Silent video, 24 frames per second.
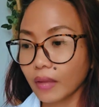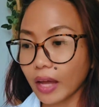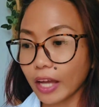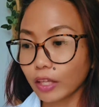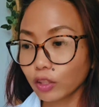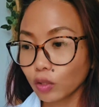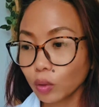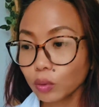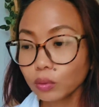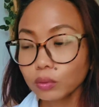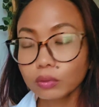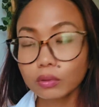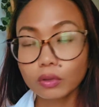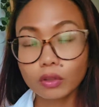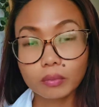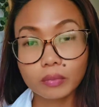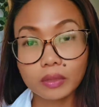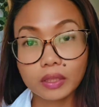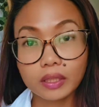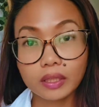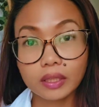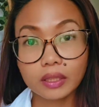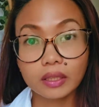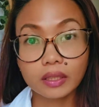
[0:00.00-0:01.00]
I don't
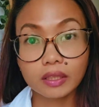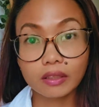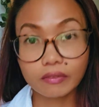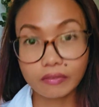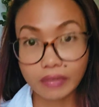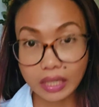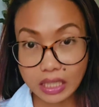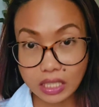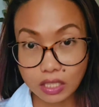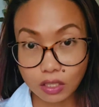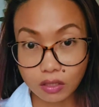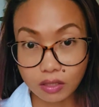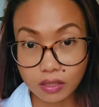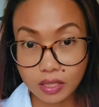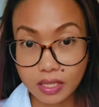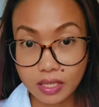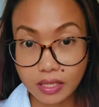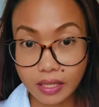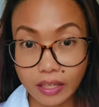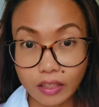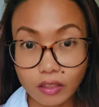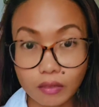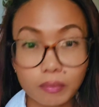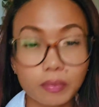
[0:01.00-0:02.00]
normally invest on these
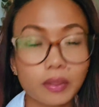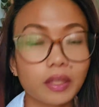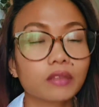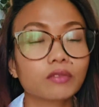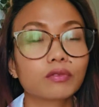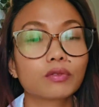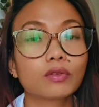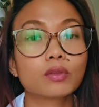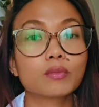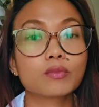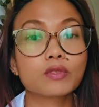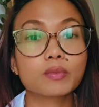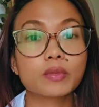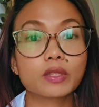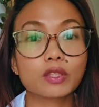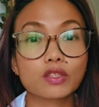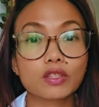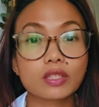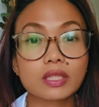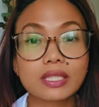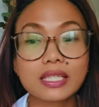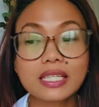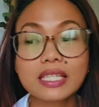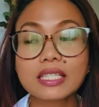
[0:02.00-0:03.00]
kind of platforms
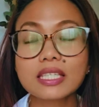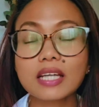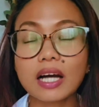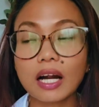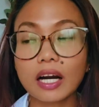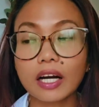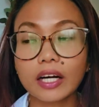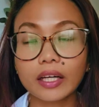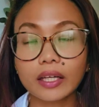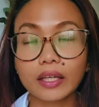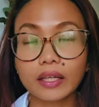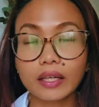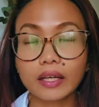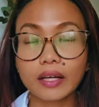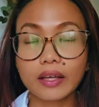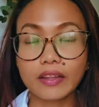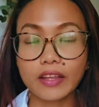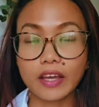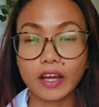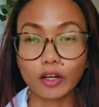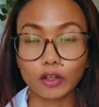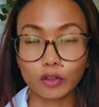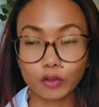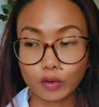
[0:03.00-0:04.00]
because
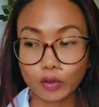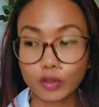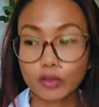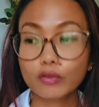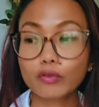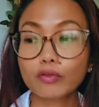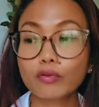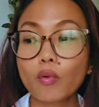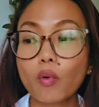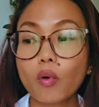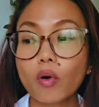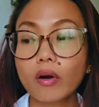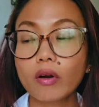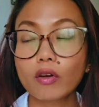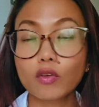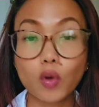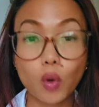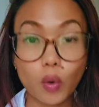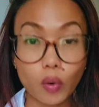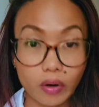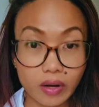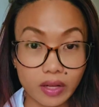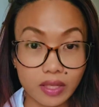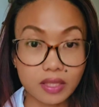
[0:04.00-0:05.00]
they are good for
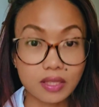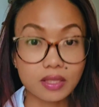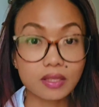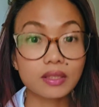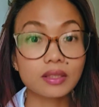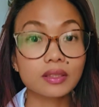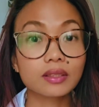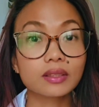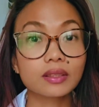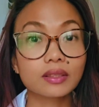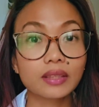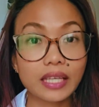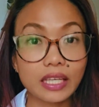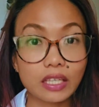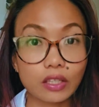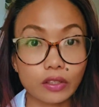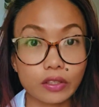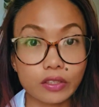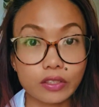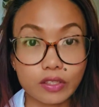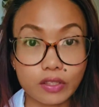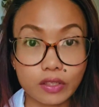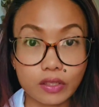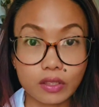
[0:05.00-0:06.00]
low risk
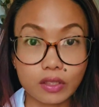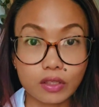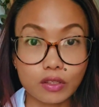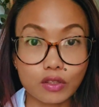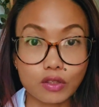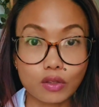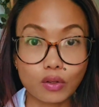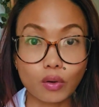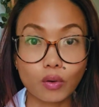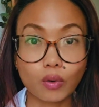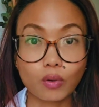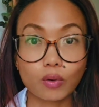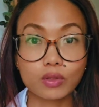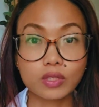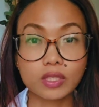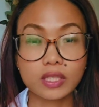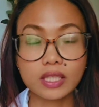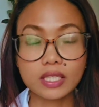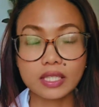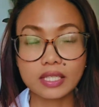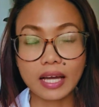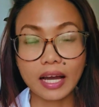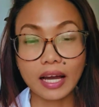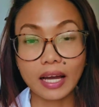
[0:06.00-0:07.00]
takers. So
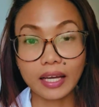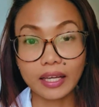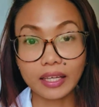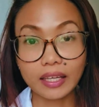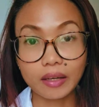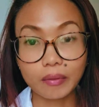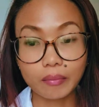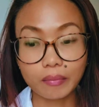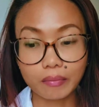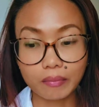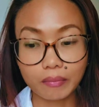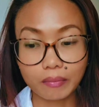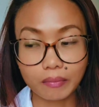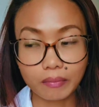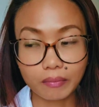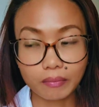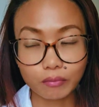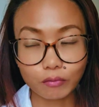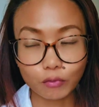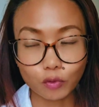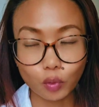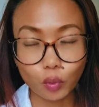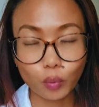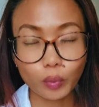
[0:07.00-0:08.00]
since I am
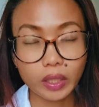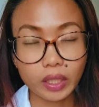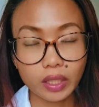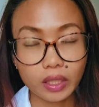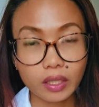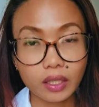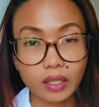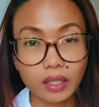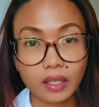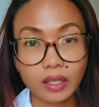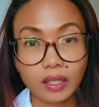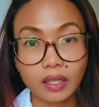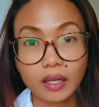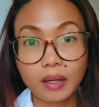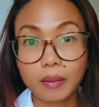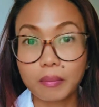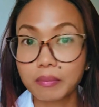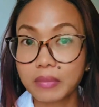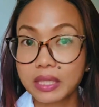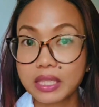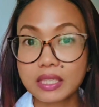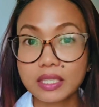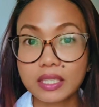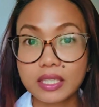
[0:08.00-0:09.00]
doing
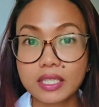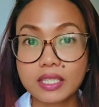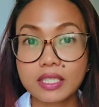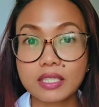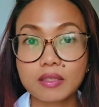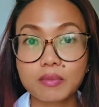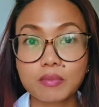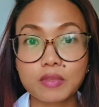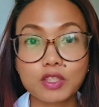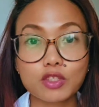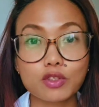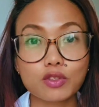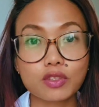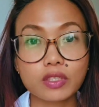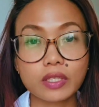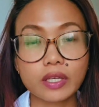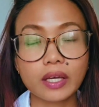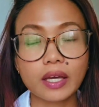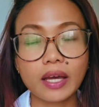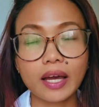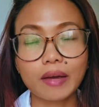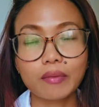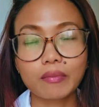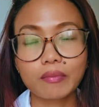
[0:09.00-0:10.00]
business, means to
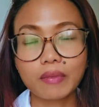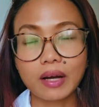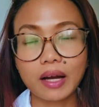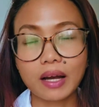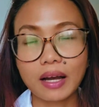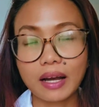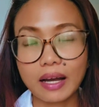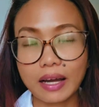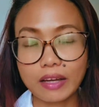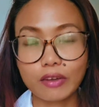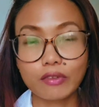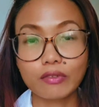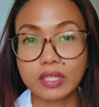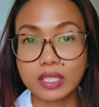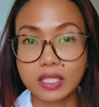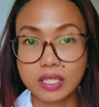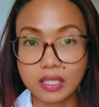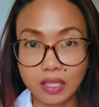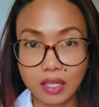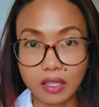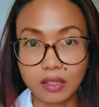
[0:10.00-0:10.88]
say I'm a high risk